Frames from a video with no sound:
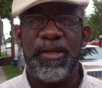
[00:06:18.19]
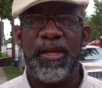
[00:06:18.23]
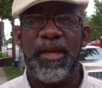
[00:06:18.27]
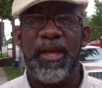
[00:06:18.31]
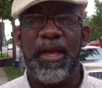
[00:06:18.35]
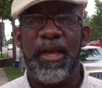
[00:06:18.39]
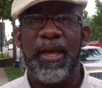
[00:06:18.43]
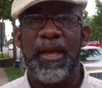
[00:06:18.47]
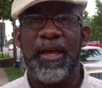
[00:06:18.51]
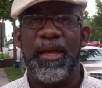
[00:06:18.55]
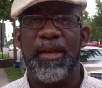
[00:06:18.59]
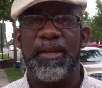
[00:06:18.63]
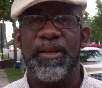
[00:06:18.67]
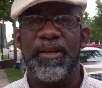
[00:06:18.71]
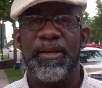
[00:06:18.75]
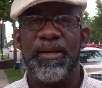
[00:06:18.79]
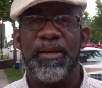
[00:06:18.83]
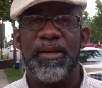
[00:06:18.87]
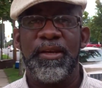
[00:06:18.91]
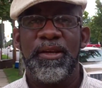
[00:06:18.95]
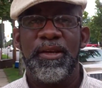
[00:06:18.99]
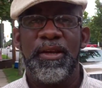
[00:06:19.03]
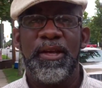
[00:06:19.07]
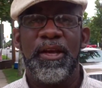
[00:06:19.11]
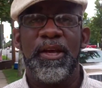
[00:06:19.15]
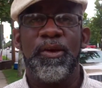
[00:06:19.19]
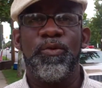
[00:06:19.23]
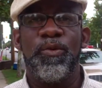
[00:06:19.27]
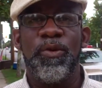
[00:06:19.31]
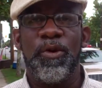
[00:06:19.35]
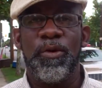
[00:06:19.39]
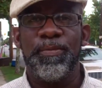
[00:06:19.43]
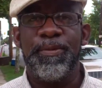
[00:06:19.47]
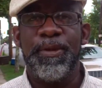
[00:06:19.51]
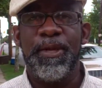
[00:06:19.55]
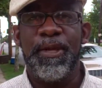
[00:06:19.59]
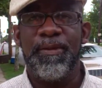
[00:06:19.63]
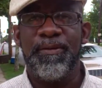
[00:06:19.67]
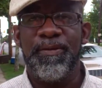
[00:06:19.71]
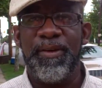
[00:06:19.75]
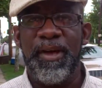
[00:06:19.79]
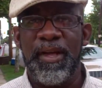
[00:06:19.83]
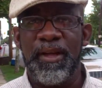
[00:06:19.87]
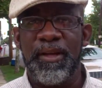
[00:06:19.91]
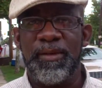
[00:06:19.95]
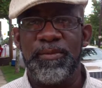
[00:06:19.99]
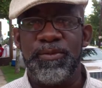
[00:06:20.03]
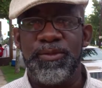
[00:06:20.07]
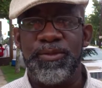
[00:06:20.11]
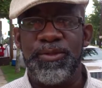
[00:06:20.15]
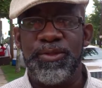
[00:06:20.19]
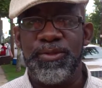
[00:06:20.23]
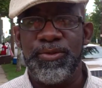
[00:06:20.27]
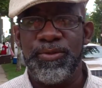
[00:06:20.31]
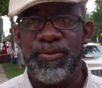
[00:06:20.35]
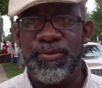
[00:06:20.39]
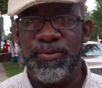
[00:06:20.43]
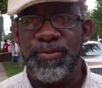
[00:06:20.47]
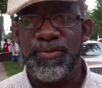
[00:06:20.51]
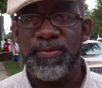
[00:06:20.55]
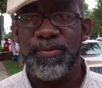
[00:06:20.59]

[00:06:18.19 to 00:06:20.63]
and it will be available soon.